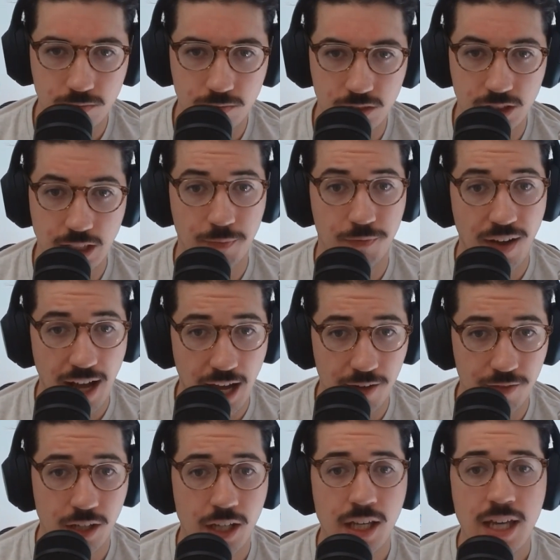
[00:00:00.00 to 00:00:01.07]
Step 5,
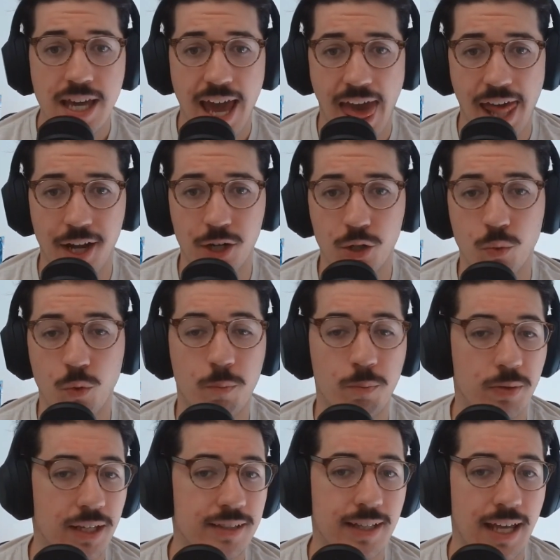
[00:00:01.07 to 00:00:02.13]
editor will
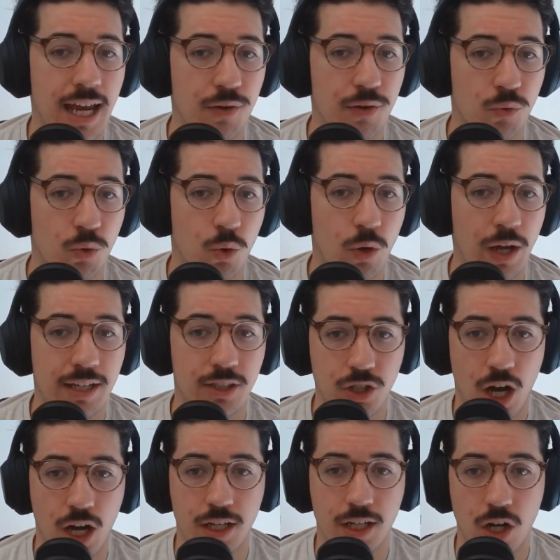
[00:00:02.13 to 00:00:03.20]
place the A-roll and
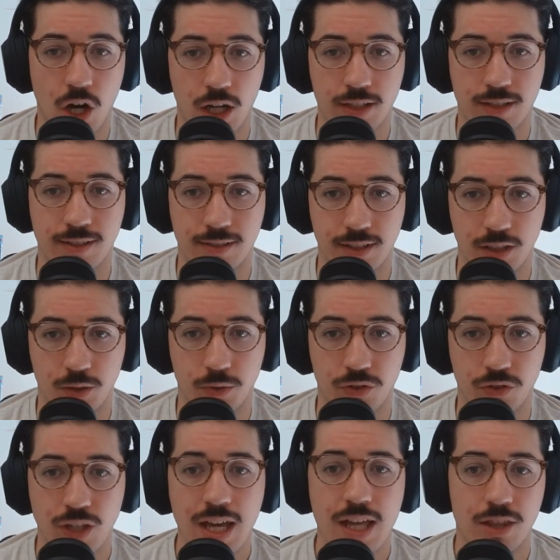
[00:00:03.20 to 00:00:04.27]
talking onto the
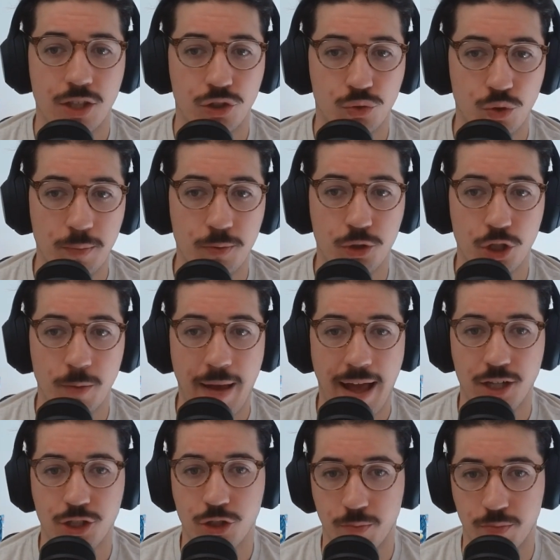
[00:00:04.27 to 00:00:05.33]
sequence. The script should
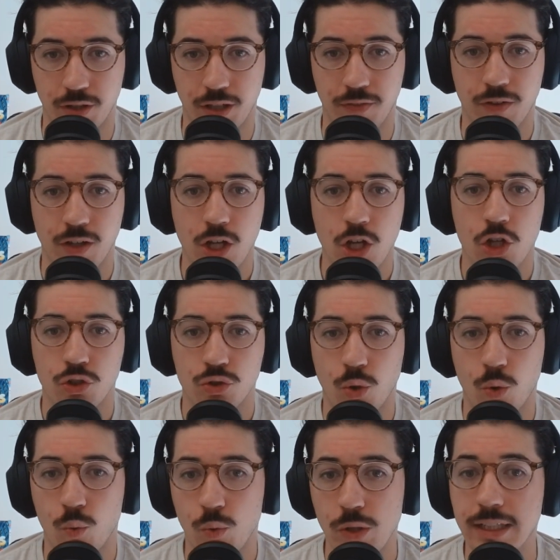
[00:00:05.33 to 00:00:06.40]
match the brief. So
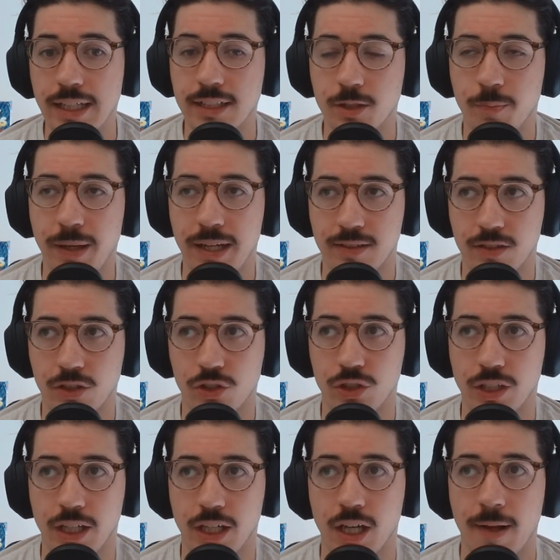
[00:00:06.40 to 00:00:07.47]
we like to
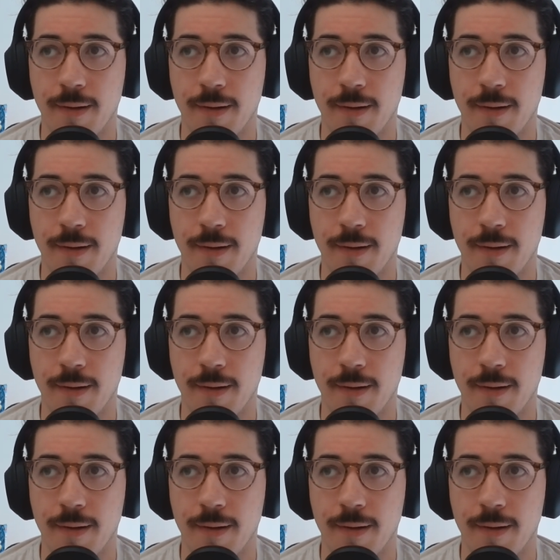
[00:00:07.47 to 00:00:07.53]
basically